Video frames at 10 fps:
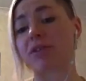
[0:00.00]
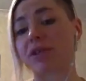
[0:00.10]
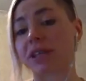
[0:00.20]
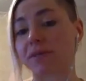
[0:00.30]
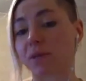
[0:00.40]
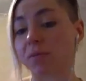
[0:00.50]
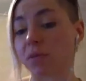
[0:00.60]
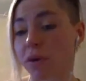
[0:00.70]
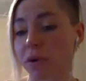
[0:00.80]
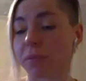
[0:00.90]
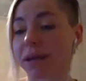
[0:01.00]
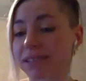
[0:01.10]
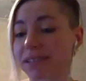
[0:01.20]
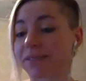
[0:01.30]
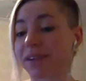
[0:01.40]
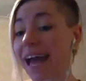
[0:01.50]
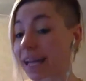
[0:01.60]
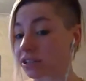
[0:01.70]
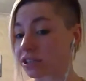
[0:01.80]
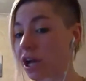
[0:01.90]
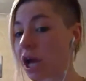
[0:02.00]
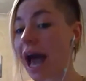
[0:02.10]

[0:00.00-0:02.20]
could give you a more competitive edge.